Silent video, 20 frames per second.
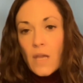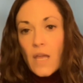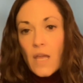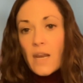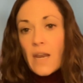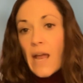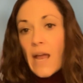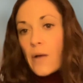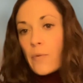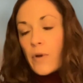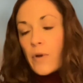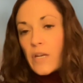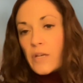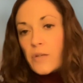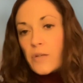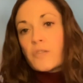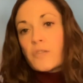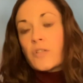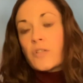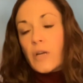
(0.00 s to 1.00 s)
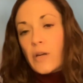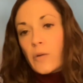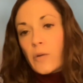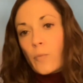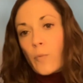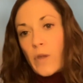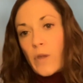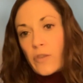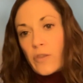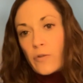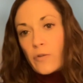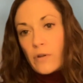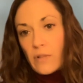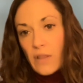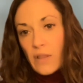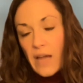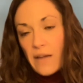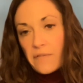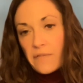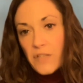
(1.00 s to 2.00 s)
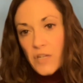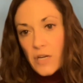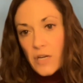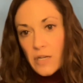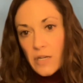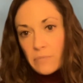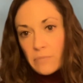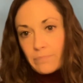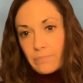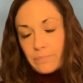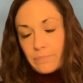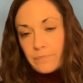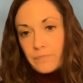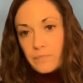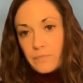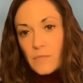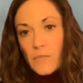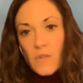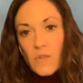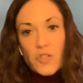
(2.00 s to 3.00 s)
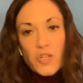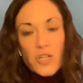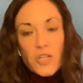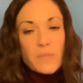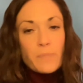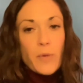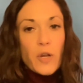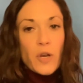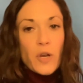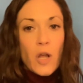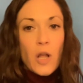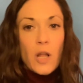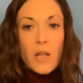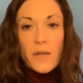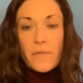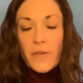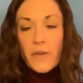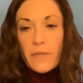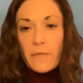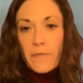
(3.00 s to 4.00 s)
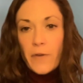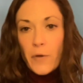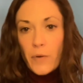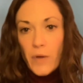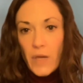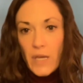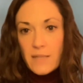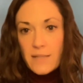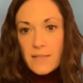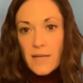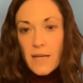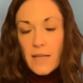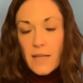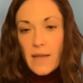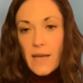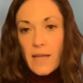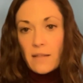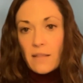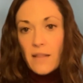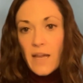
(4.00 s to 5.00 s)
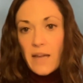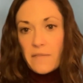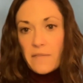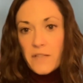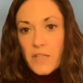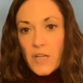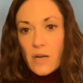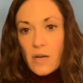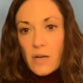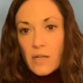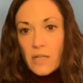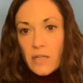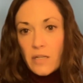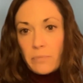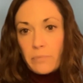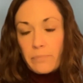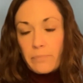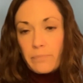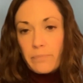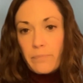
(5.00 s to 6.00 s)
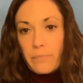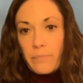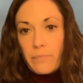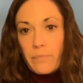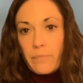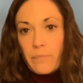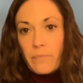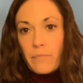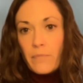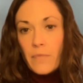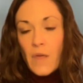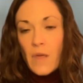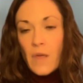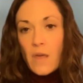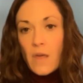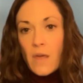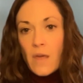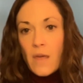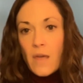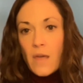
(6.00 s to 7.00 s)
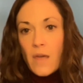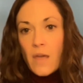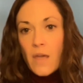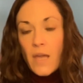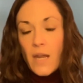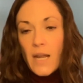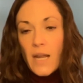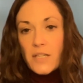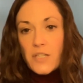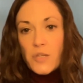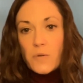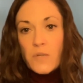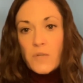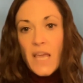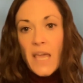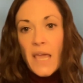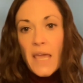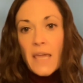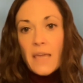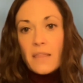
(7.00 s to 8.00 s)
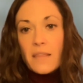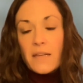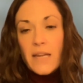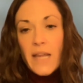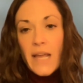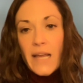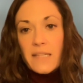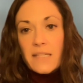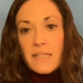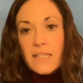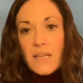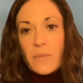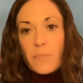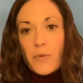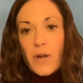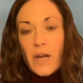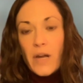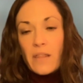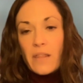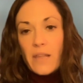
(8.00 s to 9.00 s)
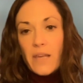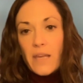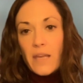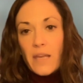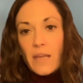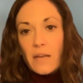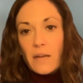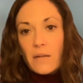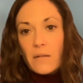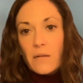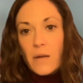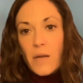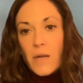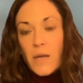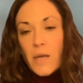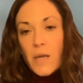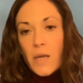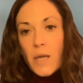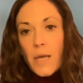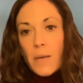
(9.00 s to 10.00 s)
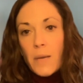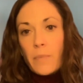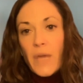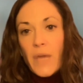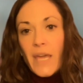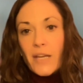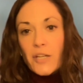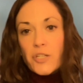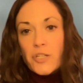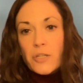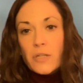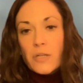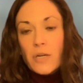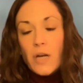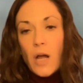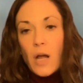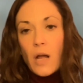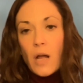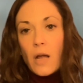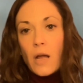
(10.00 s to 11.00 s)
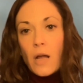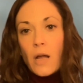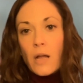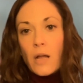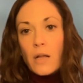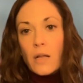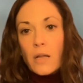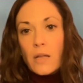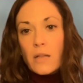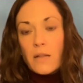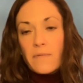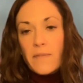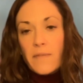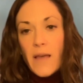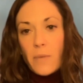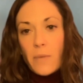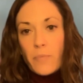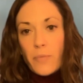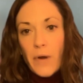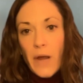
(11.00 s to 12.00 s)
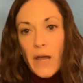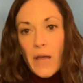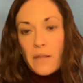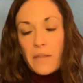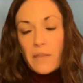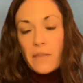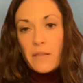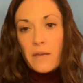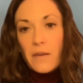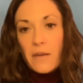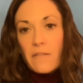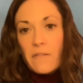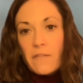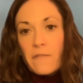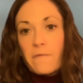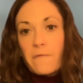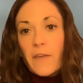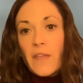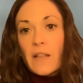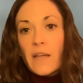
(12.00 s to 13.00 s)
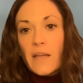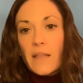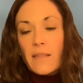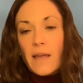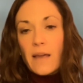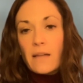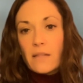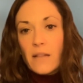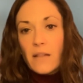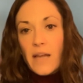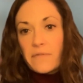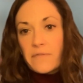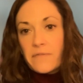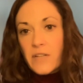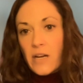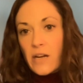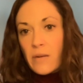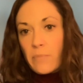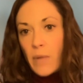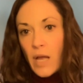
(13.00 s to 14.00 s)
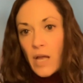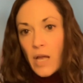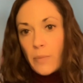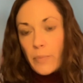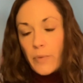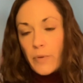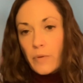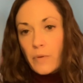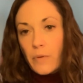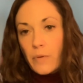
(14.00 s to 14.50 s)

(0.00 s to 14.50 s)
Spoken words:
And now we're going to start with your left arm. Just put all of your focus on that left arm. And as you take the next deep breath in, picture all of that breath filling that left arm up.